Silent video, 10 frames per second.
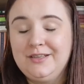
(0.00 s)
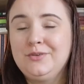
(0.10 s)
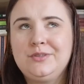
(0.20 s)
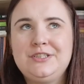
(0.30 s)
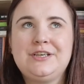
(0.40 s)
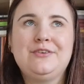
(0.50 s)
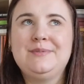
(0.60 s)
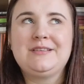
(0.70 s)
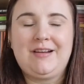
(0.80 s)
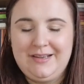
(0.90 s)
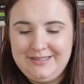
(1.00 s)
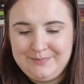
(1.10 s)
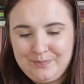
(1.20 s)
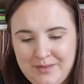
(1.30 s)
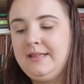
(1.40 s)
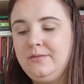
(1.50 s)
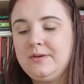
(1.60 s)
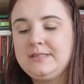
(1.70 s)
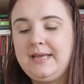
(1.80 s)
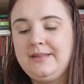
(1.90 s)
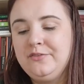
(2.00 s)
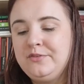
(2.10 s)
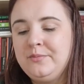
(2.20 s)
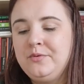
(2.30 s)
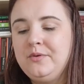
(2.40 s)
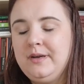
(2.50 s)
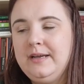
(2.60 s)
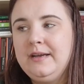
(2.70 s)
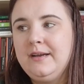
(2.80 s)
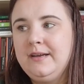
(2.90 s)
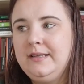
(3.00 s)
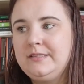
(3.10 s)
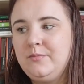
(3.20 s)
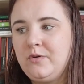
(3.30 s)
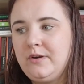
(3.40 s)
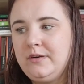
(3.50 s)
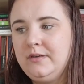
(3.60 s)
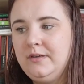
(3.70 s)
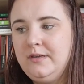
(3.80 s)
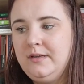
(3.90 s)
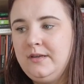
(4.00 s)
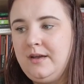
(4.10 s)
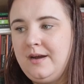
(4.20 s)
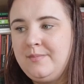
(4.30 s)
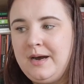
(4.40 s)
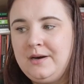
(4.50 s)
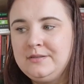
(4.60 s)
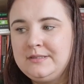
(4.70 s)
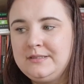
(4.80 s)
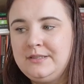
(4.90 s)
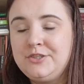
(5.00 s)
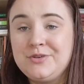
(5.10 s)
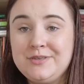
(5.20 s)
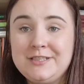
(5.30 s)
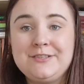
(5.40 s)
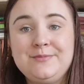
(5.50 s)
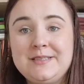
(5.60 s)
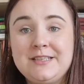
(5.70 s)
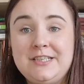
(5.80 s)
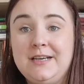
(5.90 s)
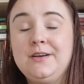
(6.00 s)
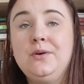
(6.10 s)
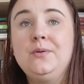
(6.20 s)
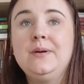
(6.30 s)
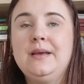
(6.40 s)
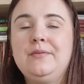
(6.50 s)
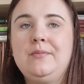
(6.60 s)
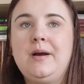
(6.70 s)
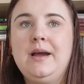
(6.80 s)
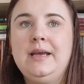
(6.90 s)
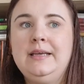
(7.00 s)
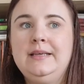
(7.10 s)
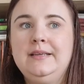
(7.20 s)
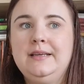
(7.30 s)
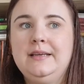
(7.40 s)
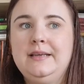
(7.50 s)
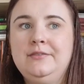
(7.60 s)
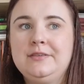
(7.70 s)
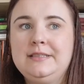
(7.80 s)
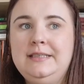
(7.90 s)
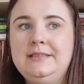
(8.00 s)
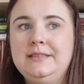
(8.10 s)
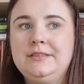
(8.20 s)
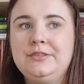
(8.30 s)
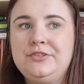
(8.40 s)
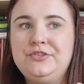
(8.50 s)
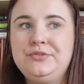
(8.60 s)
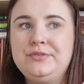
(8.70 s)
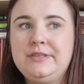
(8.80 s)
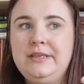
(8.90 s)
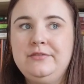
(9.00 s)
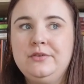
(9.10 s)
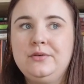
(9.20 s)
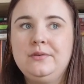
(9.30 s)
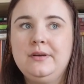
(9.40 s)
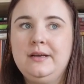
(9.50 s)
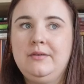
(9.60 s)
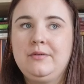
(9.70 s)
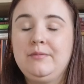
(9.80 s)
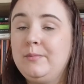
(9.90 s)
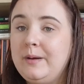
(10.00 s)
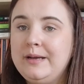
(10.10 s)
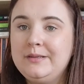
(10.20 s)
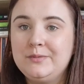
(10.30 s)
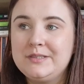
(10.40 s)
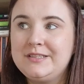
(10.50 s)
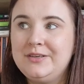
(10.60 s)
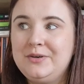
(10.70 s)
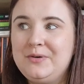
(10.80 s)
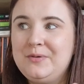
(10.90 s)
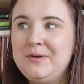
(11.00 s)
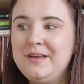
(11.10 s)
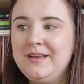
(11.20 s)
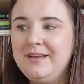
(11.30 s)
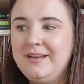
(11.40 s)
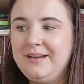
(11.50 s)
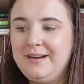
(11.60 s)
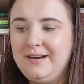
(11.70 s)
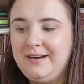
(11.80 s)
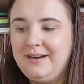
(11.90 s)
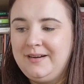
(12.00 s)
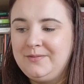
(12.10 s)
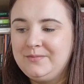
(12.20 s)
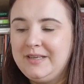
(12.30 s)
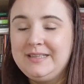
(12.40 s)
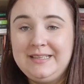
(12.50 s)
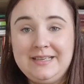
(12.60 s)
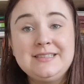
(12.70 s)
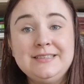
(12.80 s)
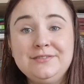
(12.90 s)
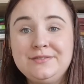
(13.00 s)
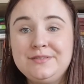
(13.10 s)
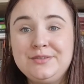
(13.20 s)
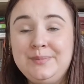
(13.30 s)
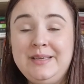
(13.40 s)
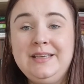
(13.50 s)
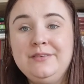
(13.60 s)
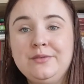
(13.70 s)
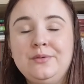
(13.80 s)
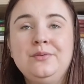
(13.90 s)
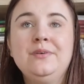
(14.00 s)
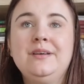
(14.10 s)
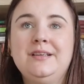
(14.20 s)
Dr. Jekyll and Mr. Hyde. And towards the end of the book, it's more about the choices of Mr. Jekyll and why it was easier to choose evil, or why it was so addictive to be evil,